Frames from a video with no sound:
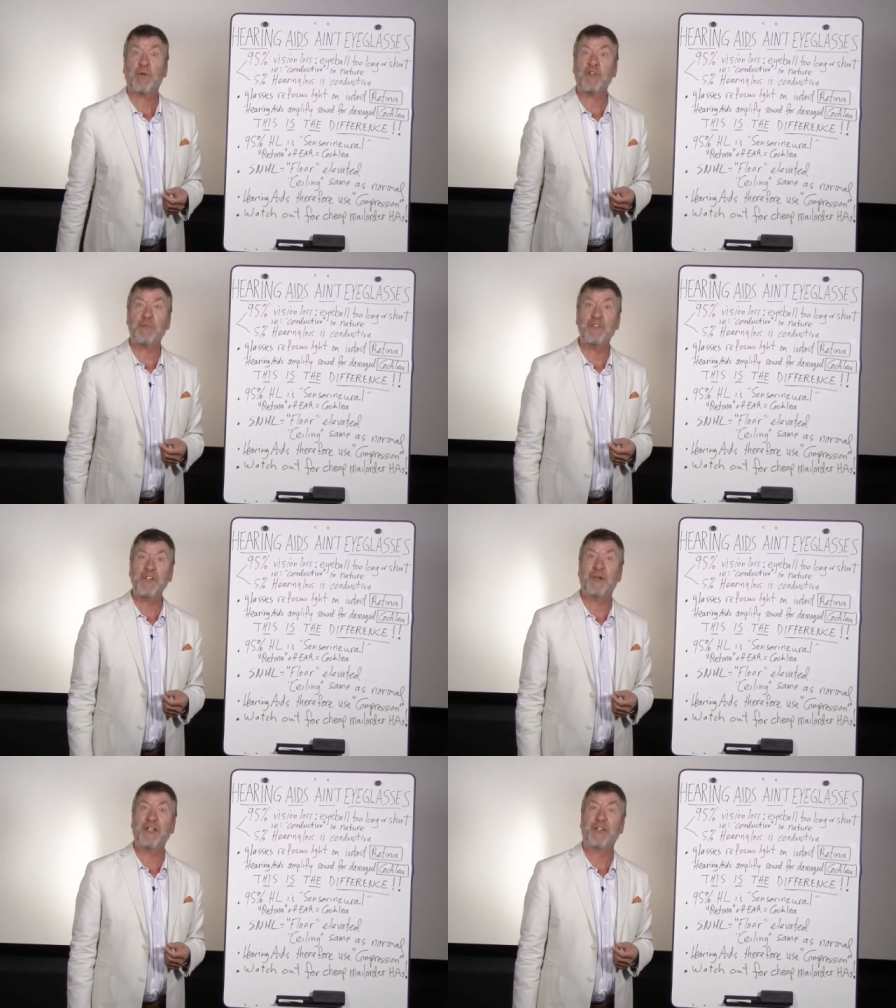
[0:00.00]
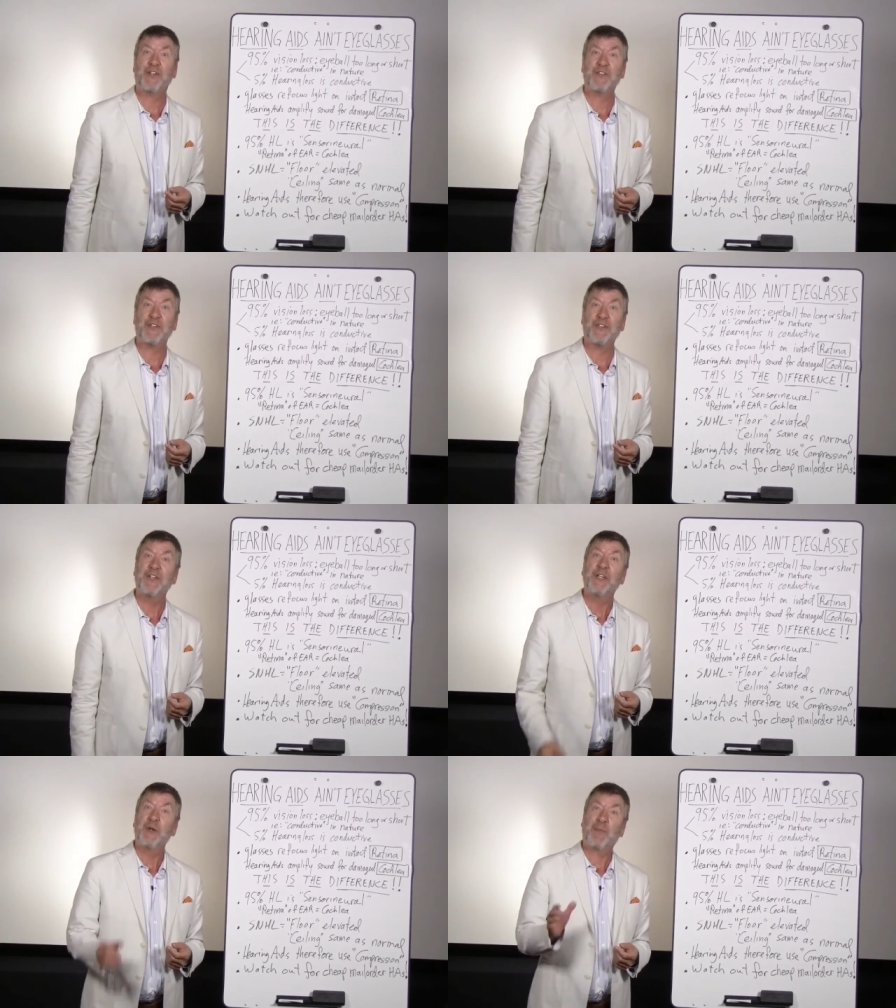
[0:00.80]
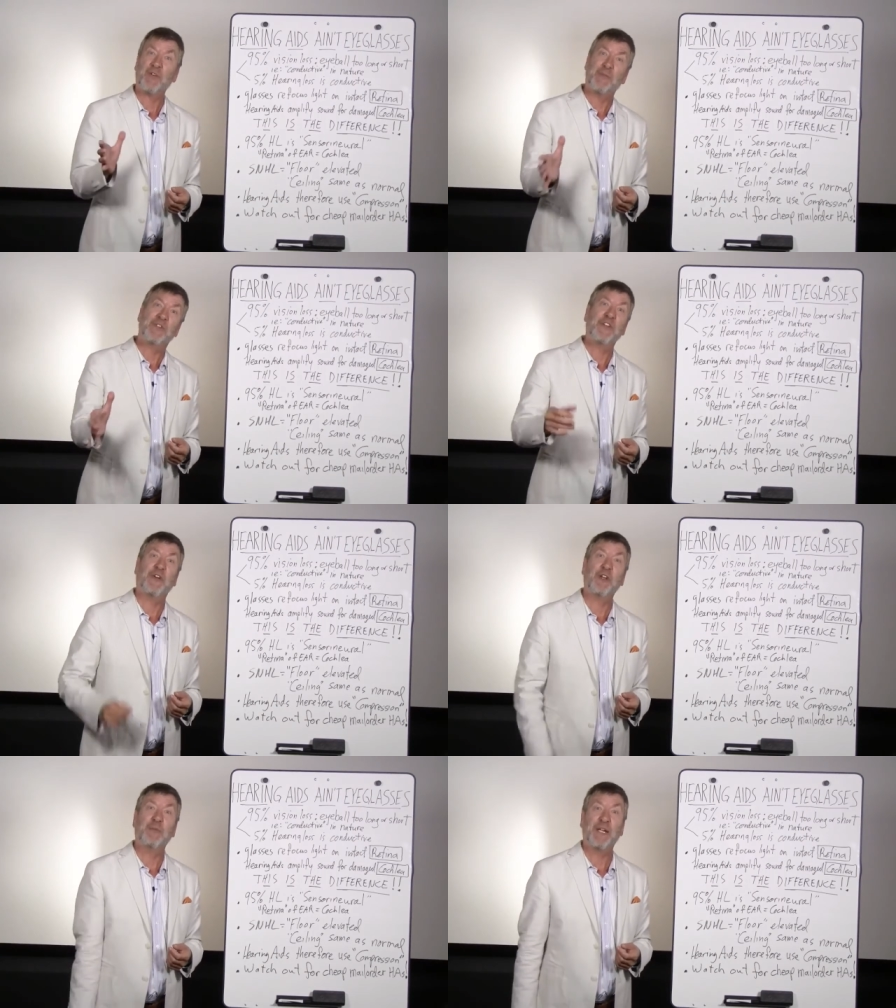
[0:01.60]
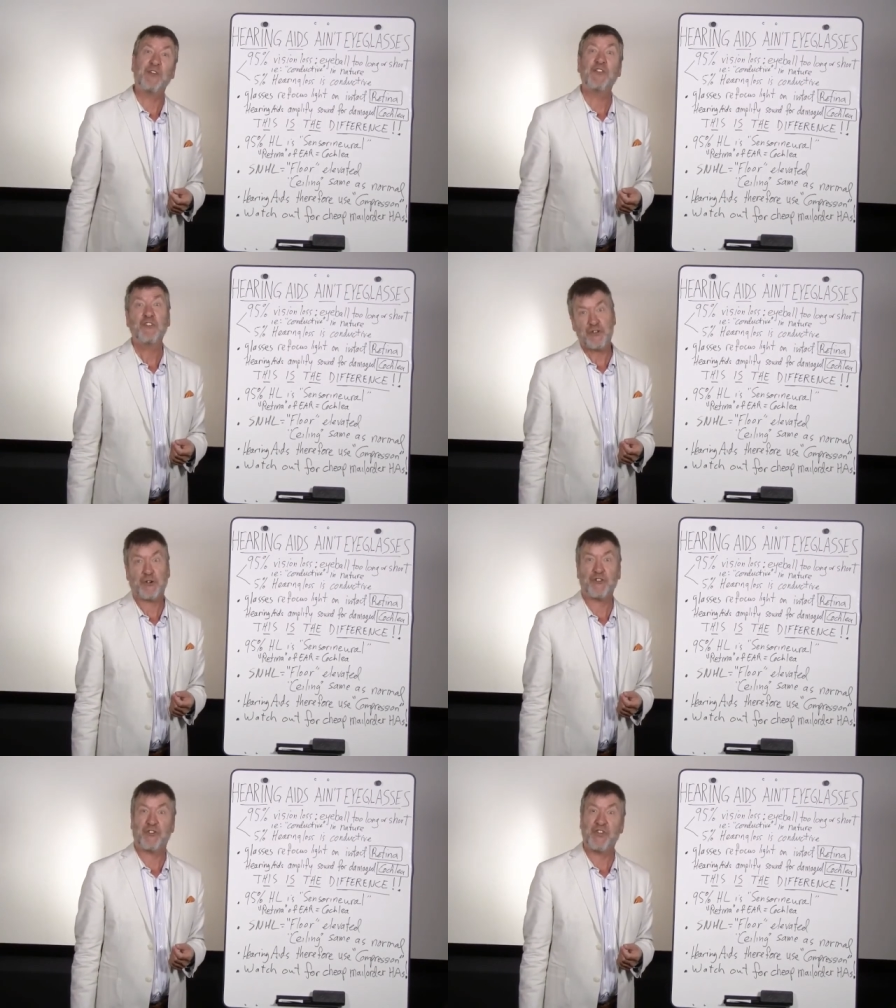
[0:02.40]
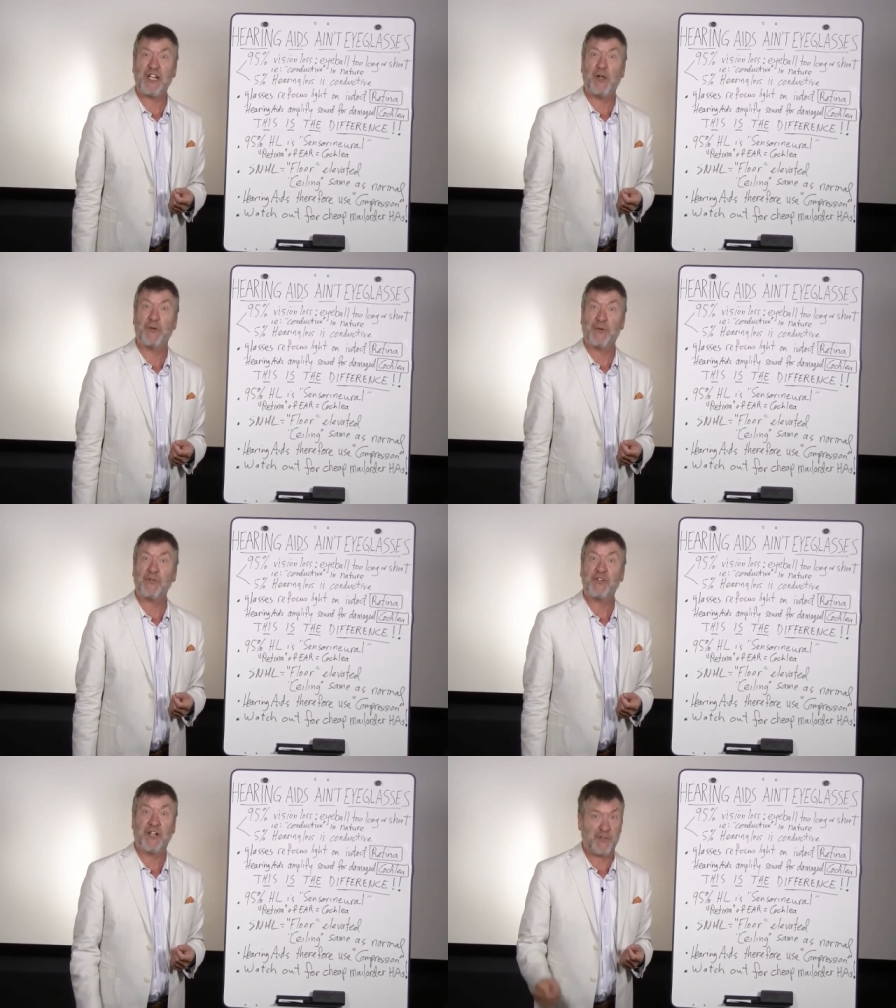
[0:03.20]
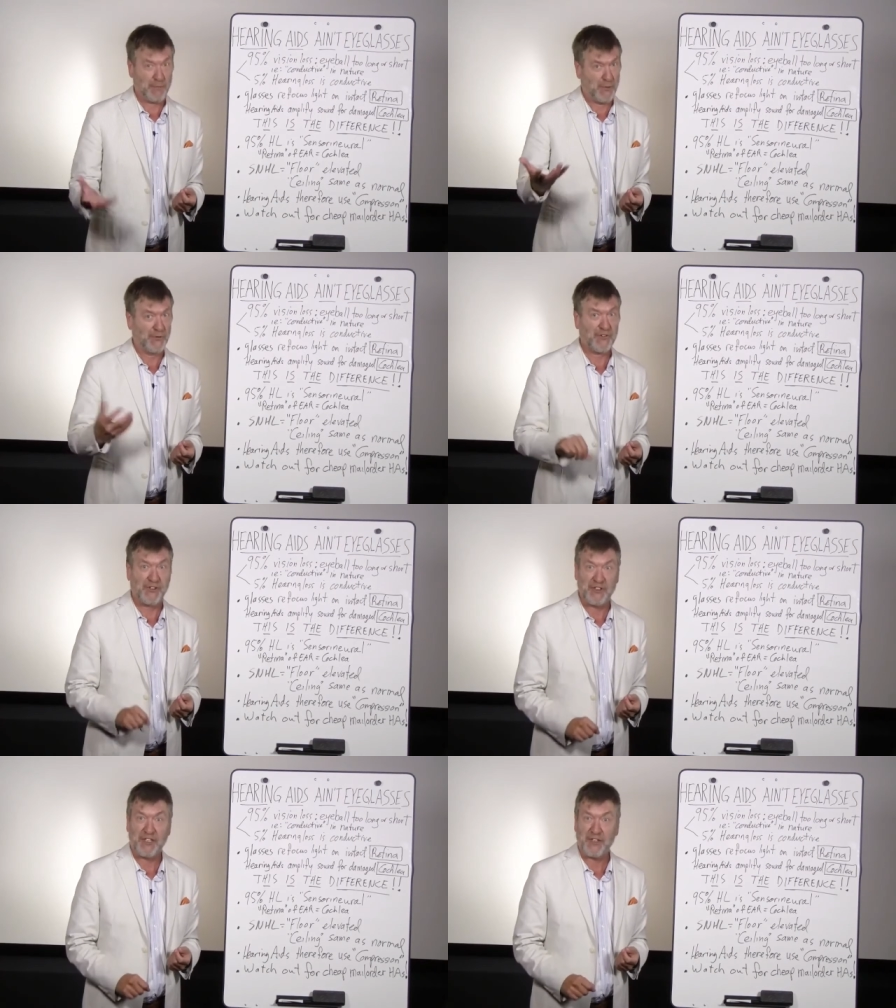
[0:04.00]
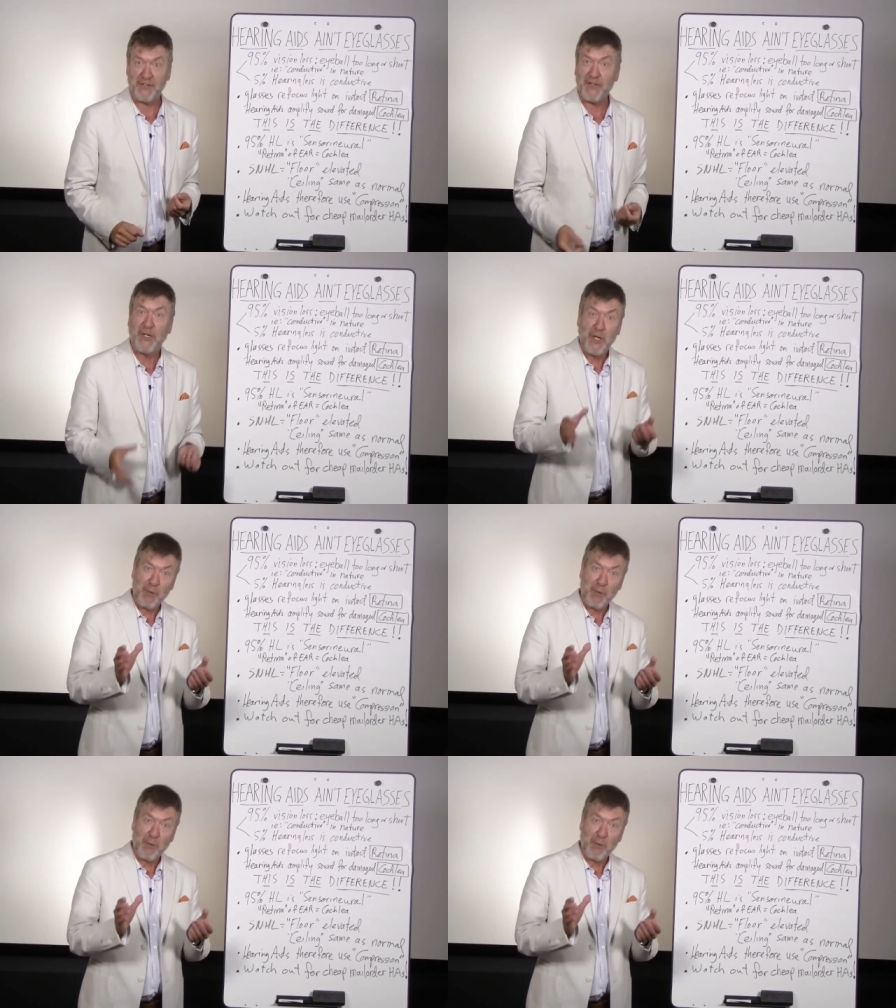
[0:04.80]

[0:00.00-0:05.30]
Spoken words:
Presbyterian, doesn't it? Presbyterian means Church of the Elders, as opposed to the deacons.